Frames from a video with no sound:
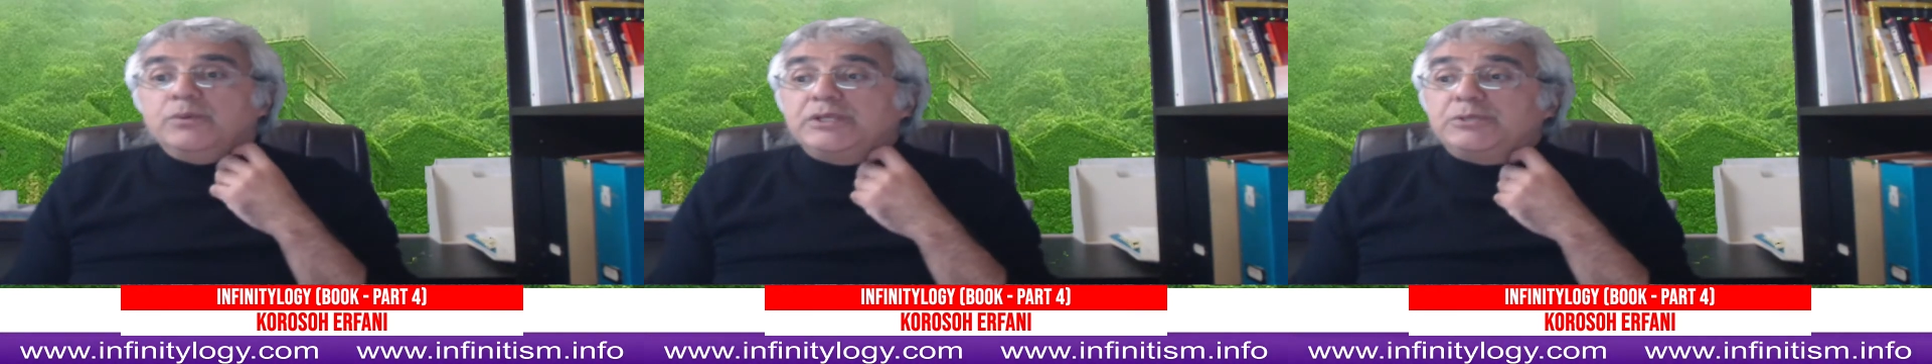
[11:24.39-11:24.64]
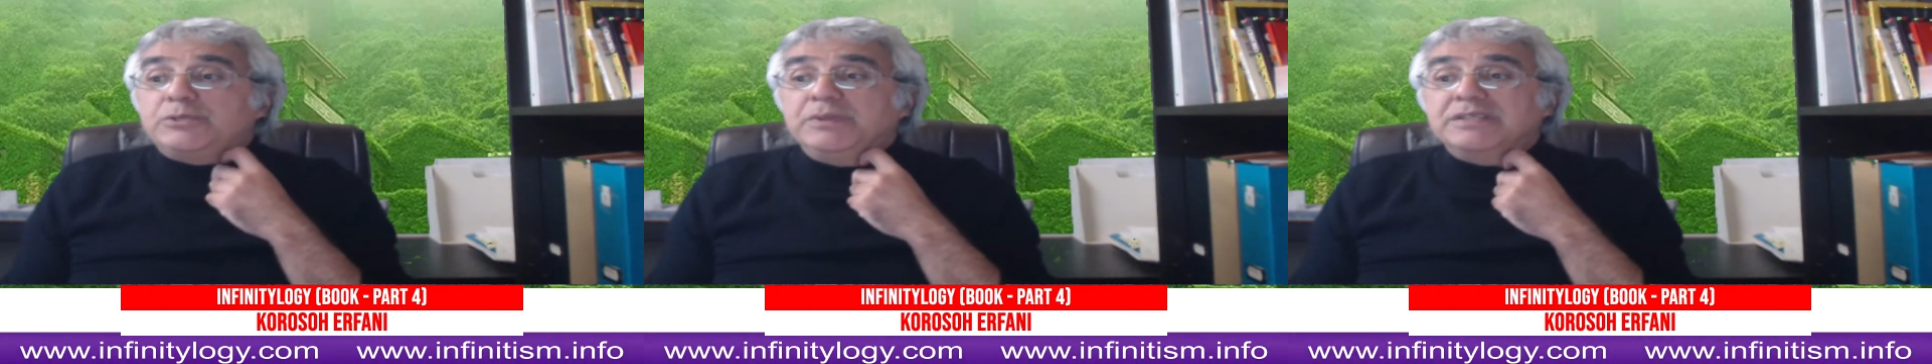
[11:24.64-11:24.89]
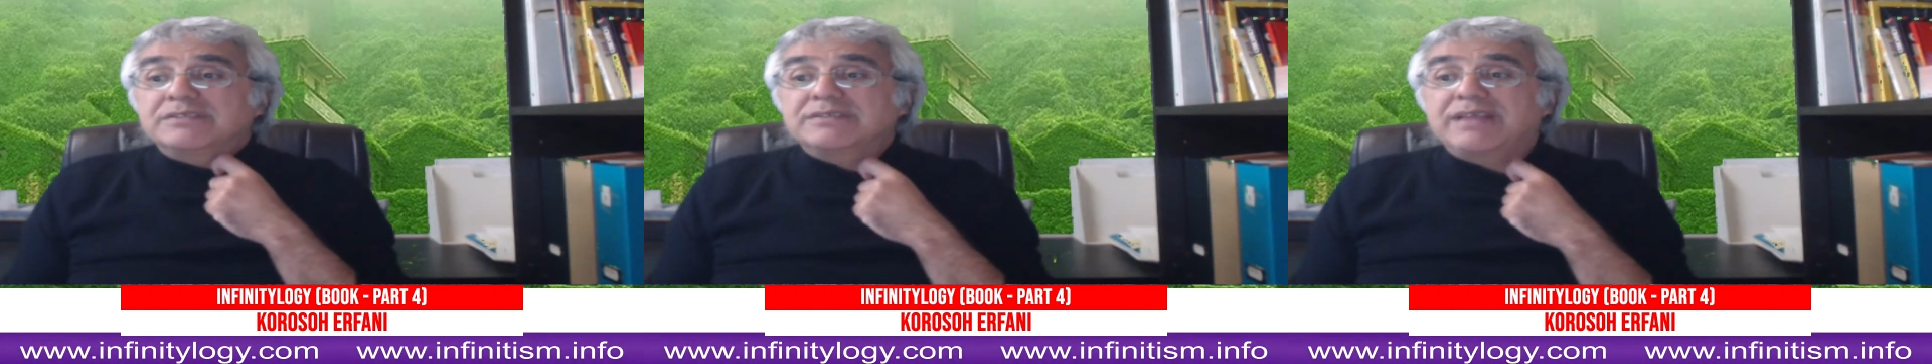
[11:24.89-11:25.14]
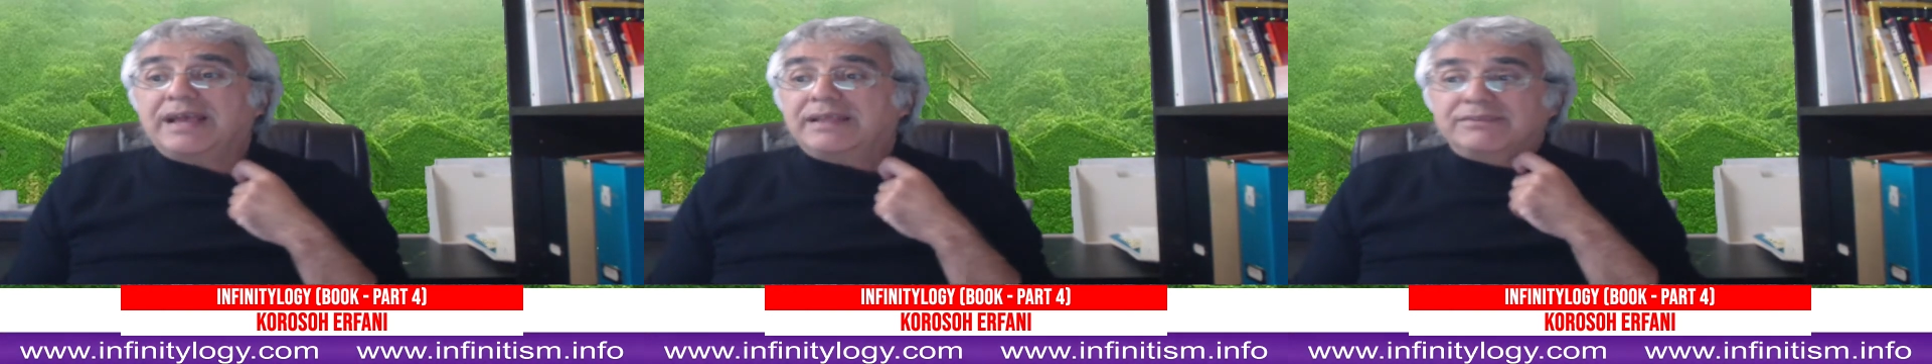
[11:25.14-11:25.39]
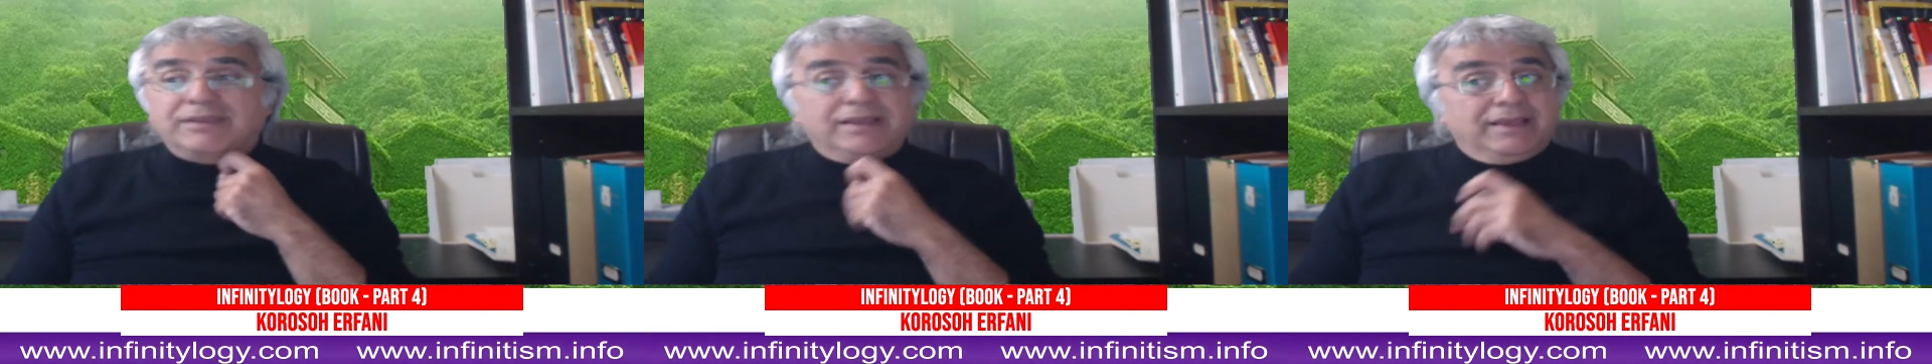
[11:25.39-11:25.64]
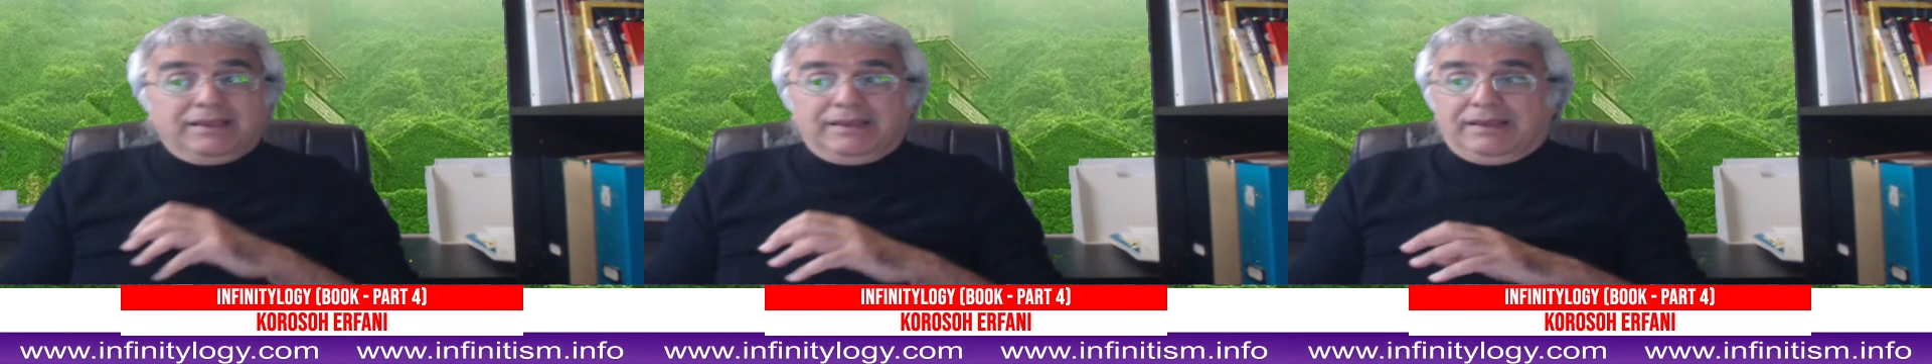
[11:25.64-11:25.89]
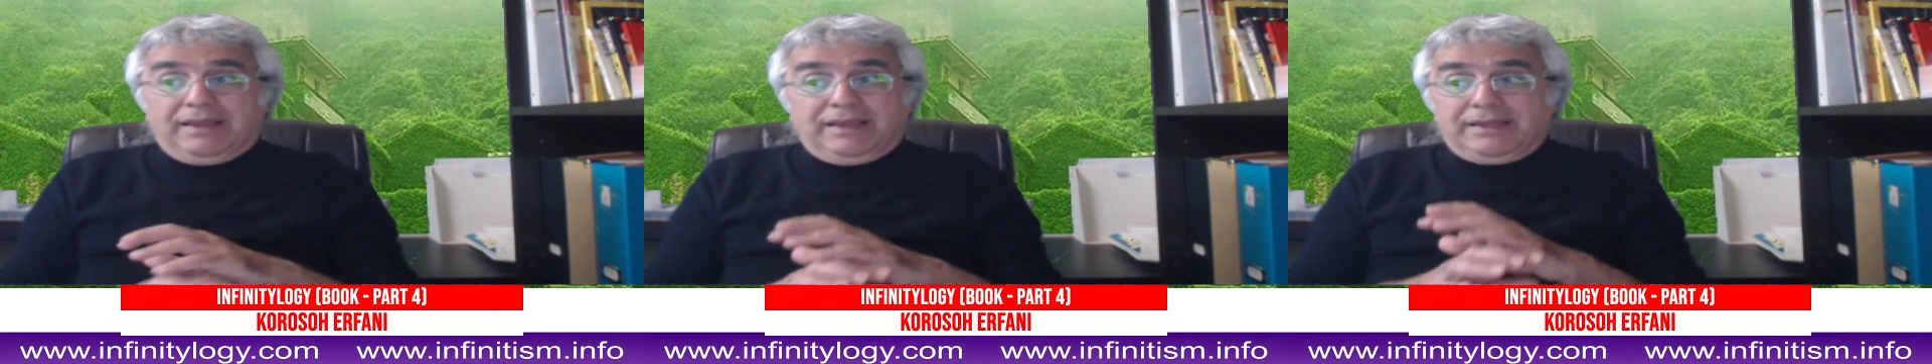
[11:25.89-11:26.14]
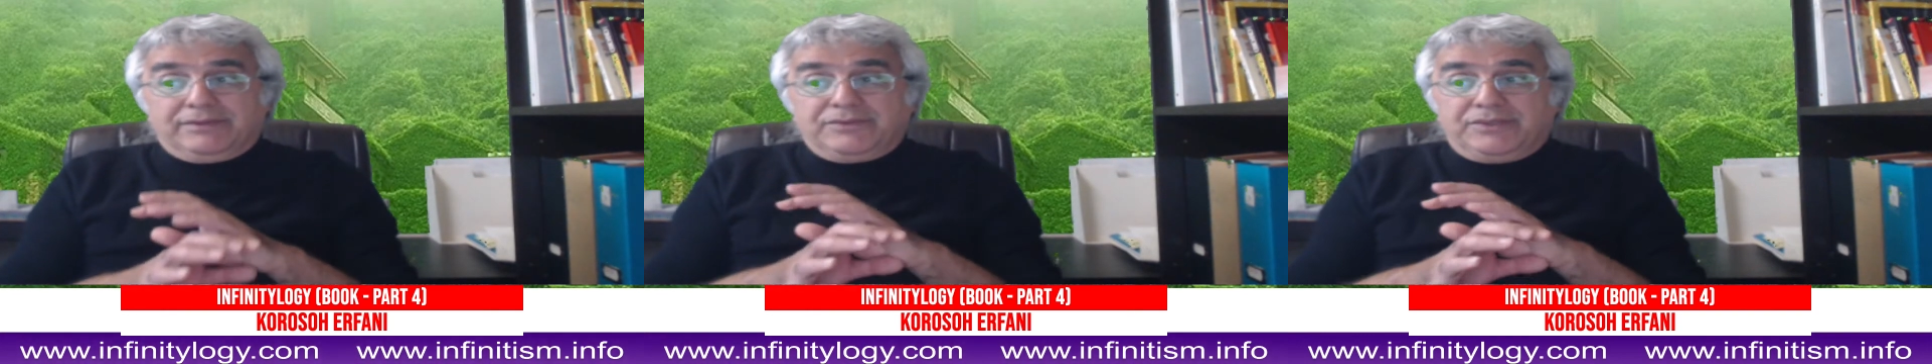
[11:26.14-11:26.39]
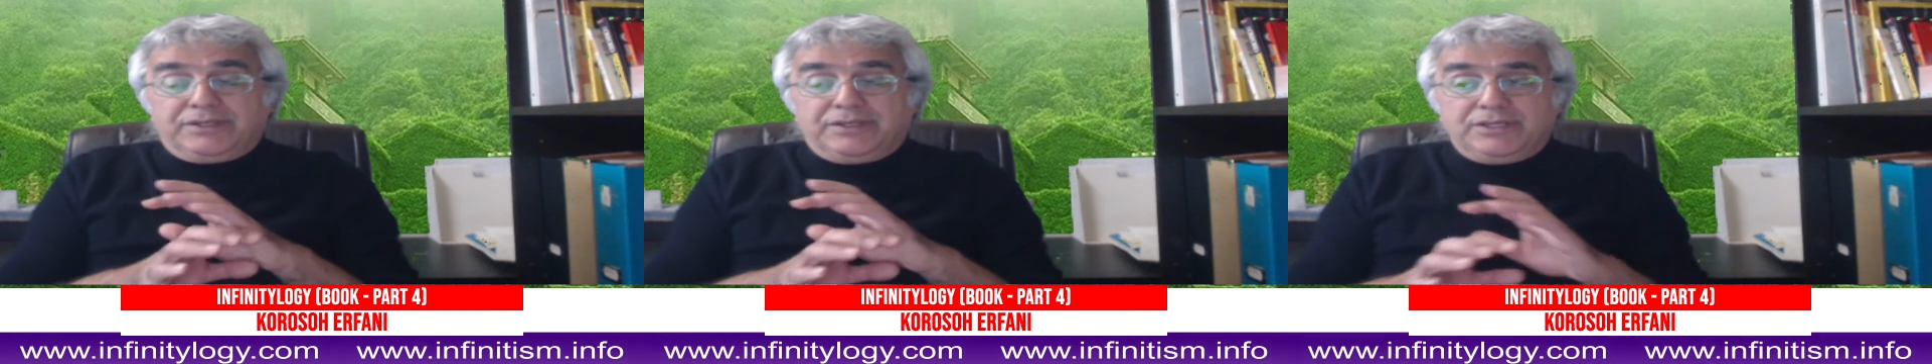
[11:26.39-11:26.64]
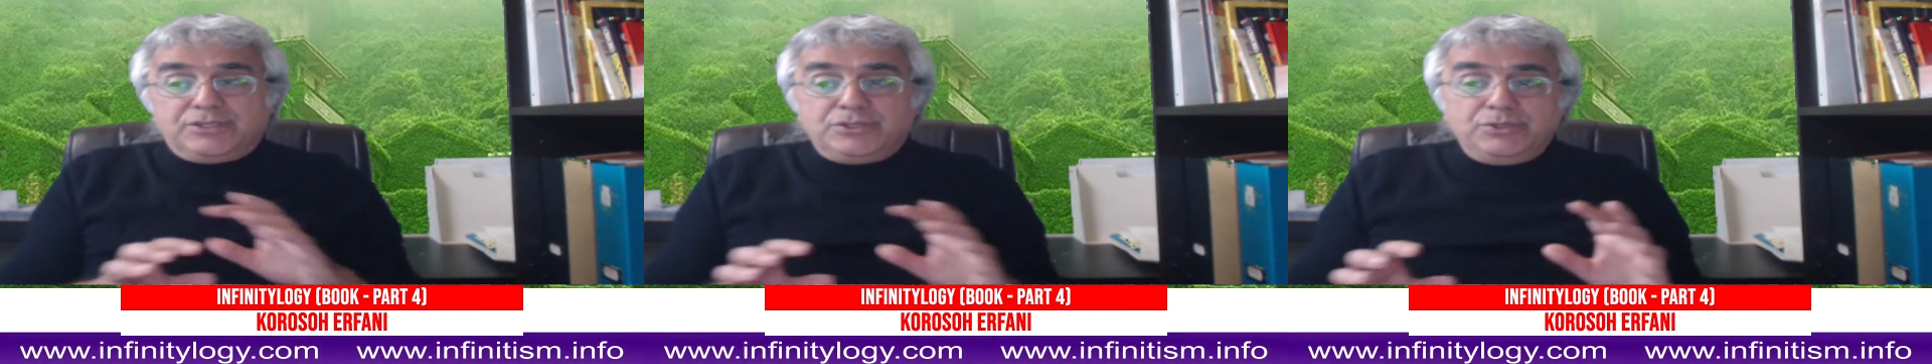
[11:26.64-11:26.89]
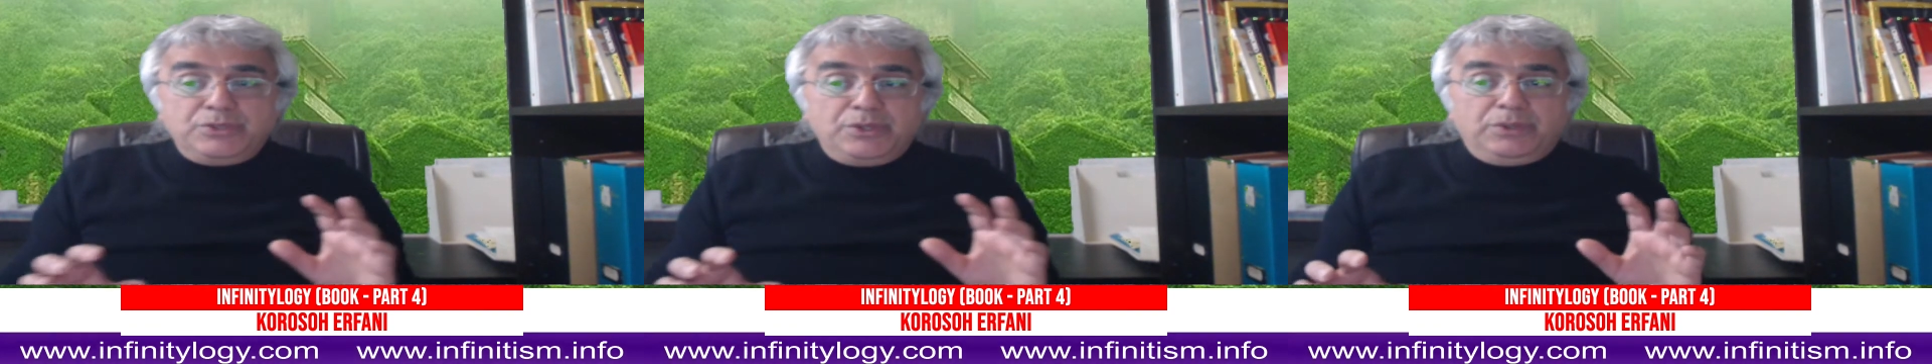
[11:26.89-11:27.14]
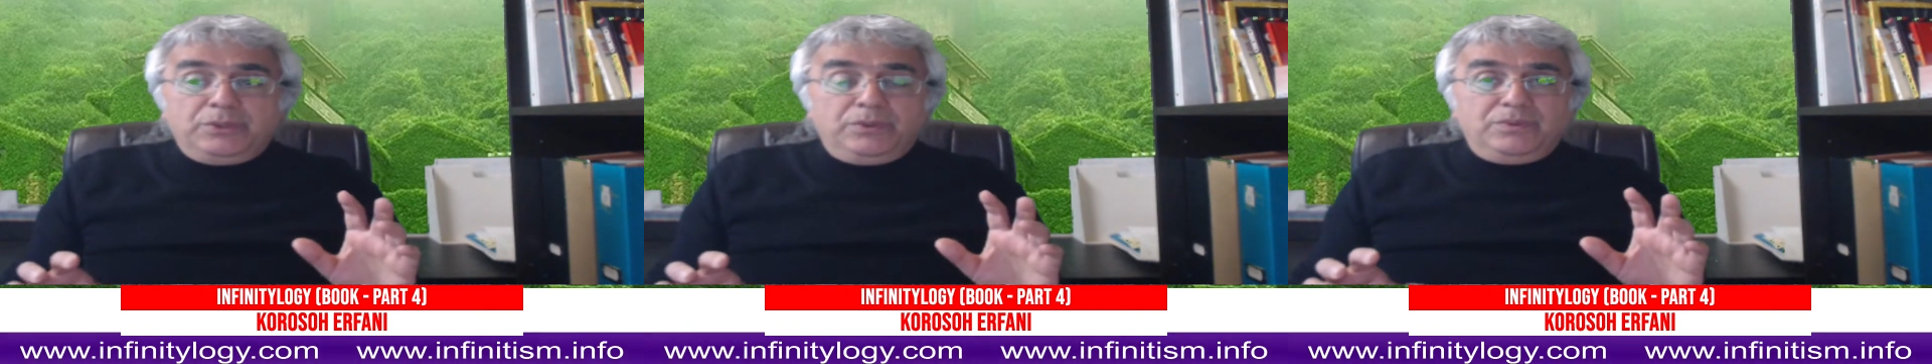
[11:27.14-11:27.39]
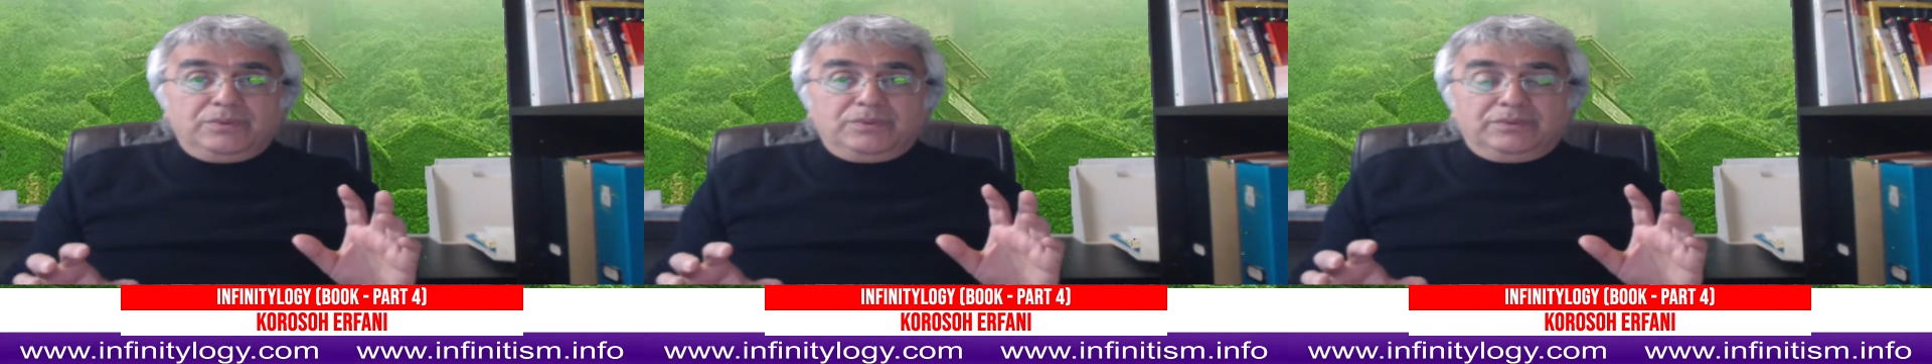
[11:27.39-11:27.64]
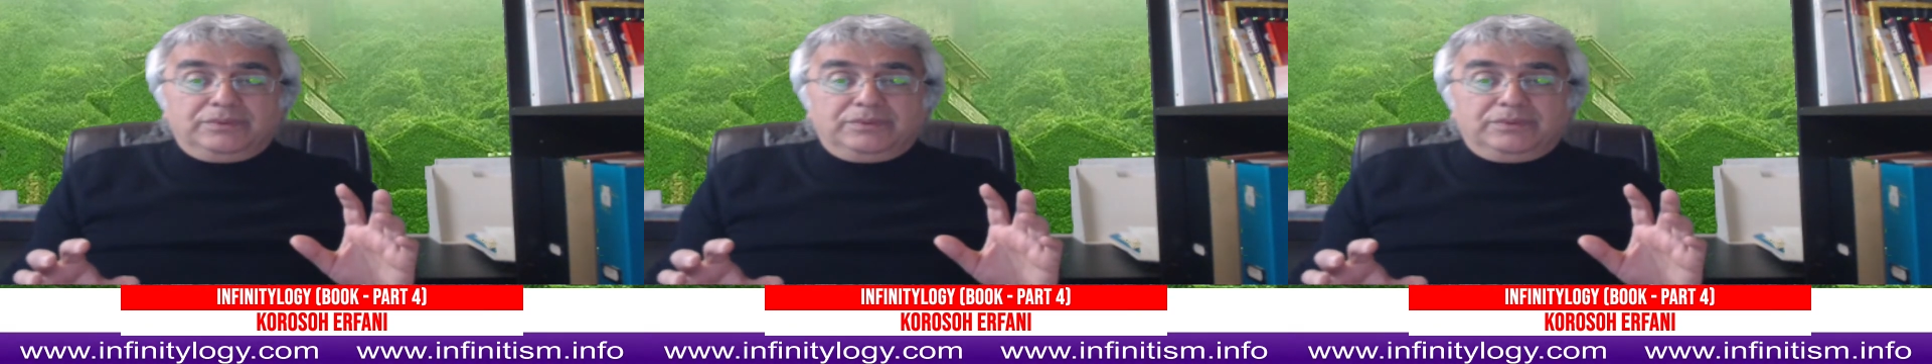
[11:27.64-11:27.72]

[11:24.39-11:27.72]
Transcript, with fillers: which means that uh, there is no